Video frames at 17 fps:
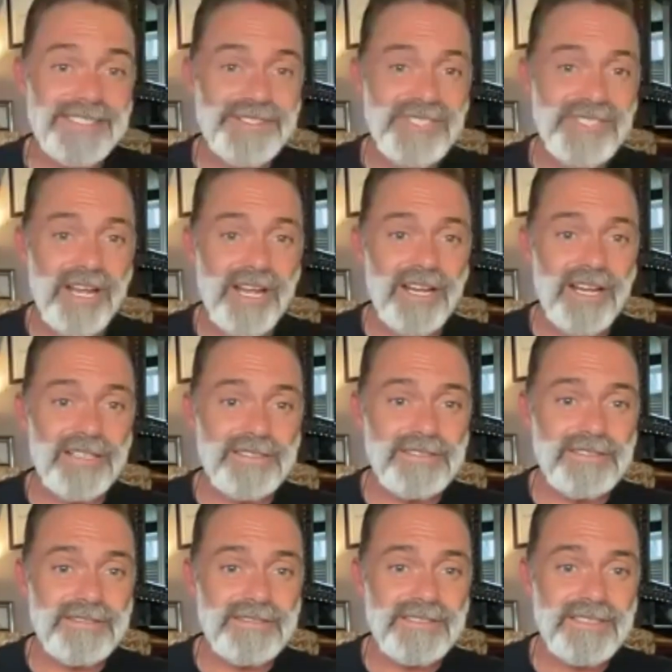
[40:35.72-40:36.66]

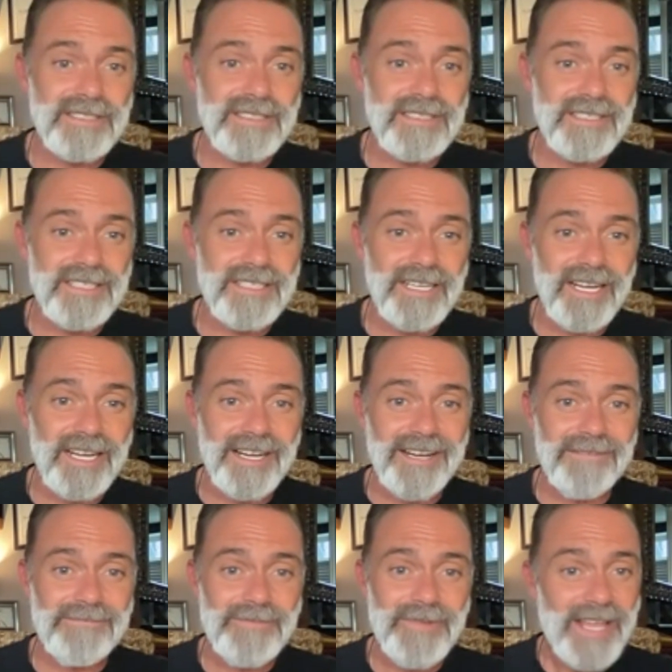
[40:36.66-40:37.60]
So
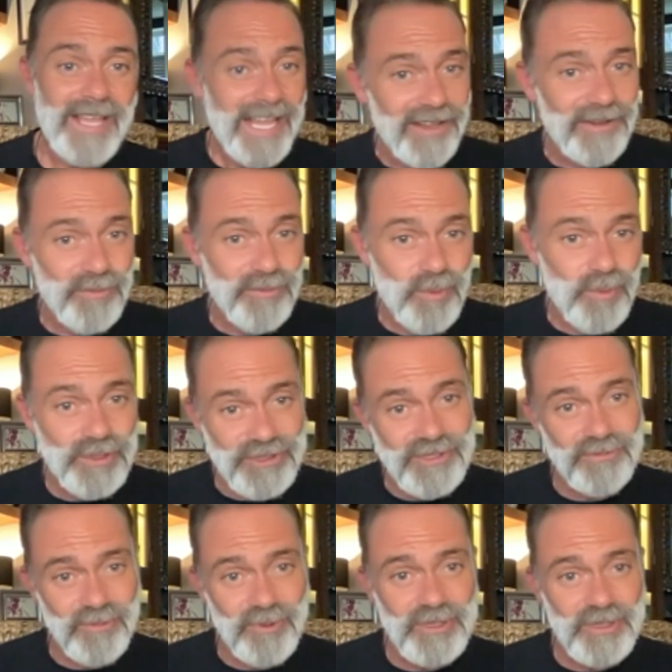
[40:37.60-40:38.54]

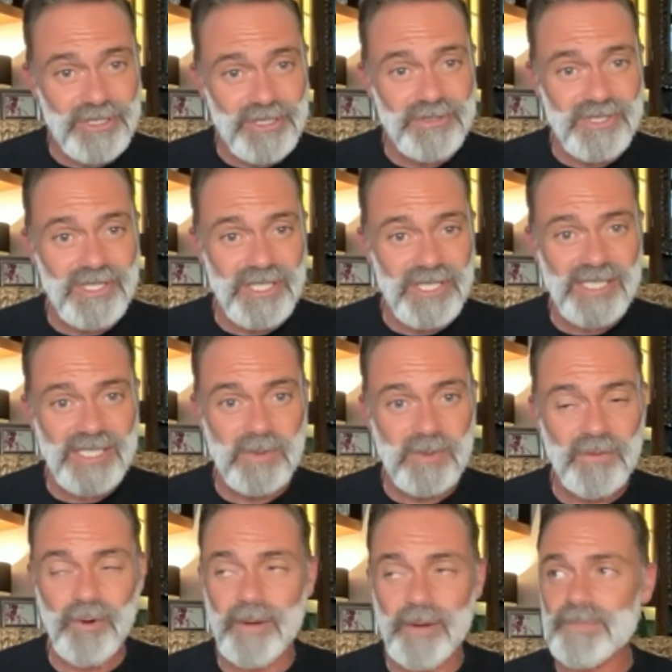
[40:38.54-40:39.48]
would you suggest me
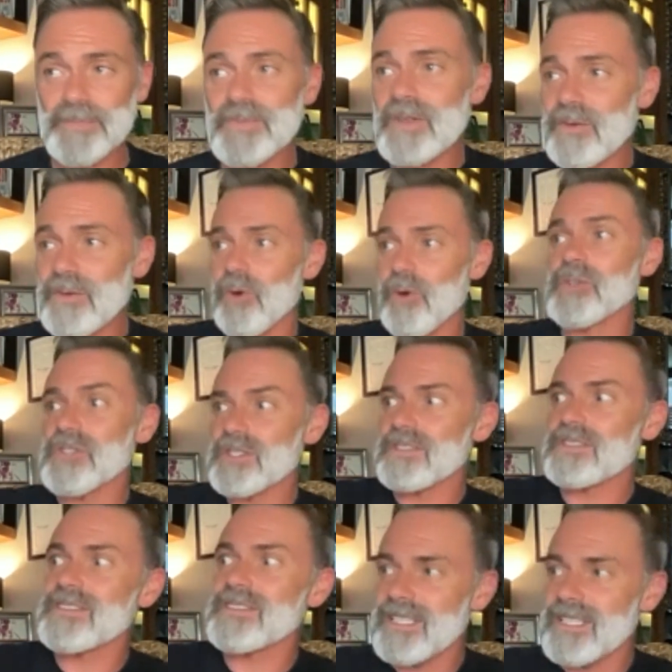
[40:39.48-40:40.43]
for it? Of course,
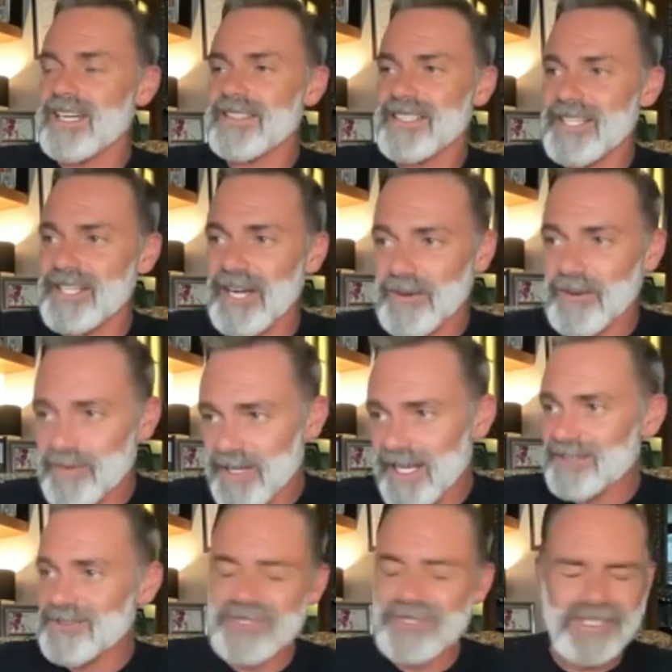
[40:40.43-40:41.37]
you know,
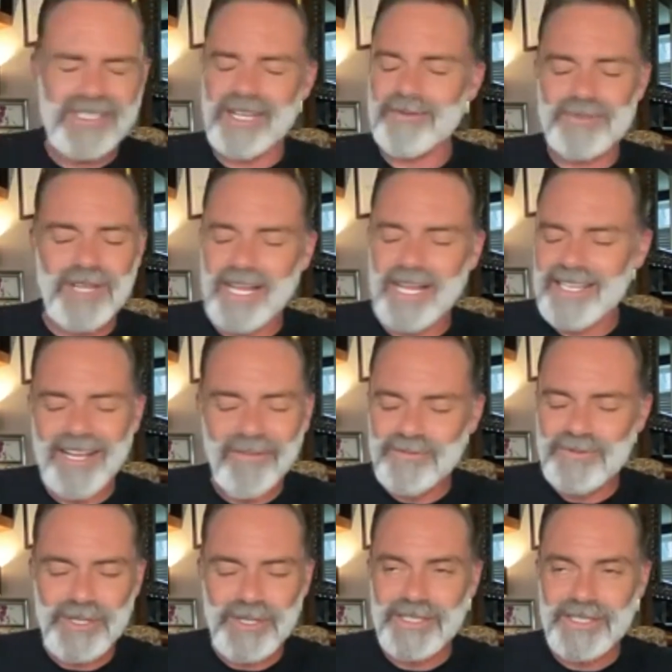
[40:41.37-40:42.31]
that I
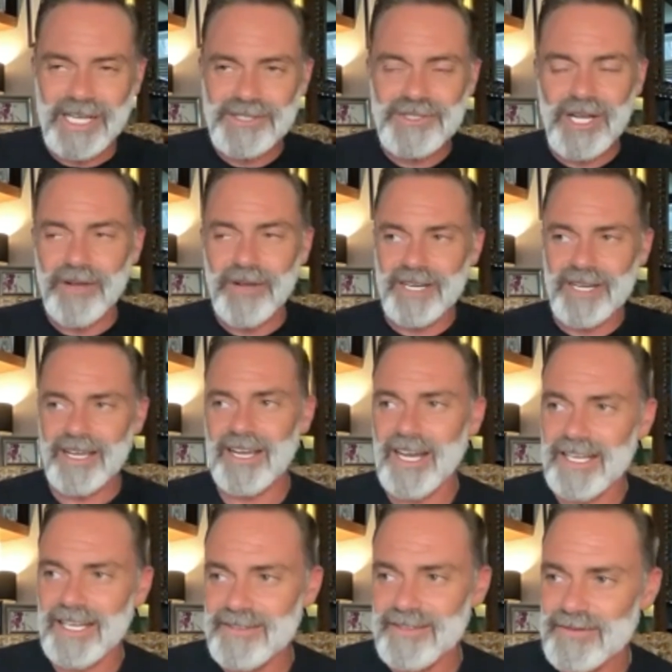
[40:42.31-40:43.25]
love doing that show, and
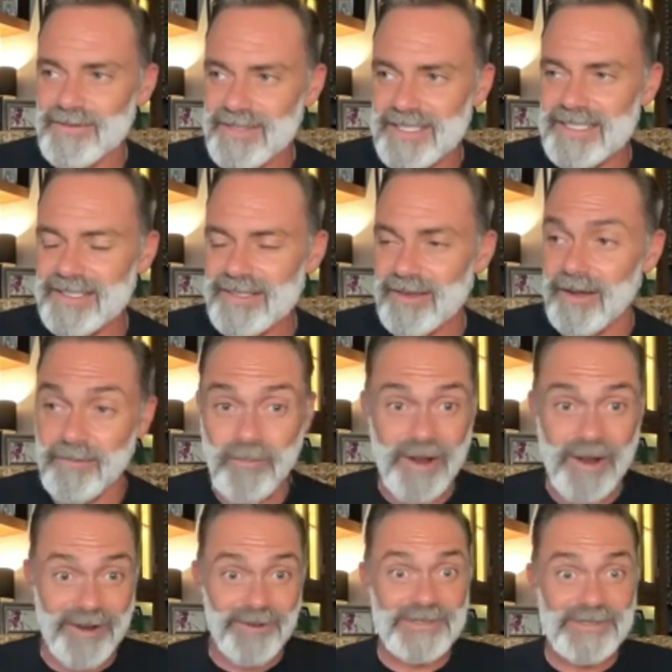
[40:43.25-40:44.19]
I
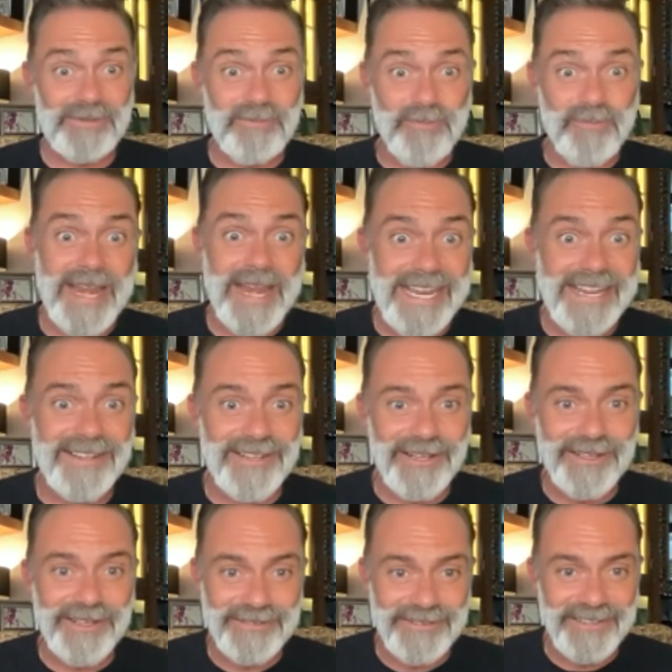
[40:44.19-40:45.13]
went on to win
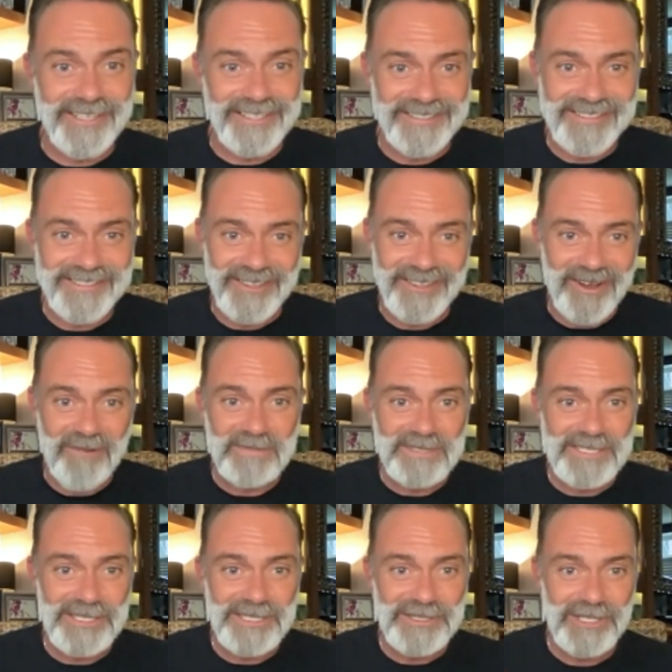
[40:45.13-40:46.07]
the
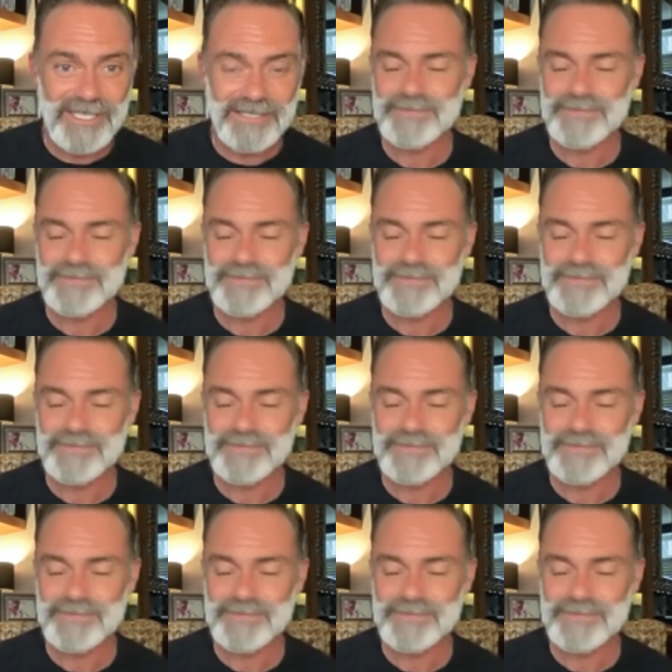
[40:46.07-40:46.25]
competition.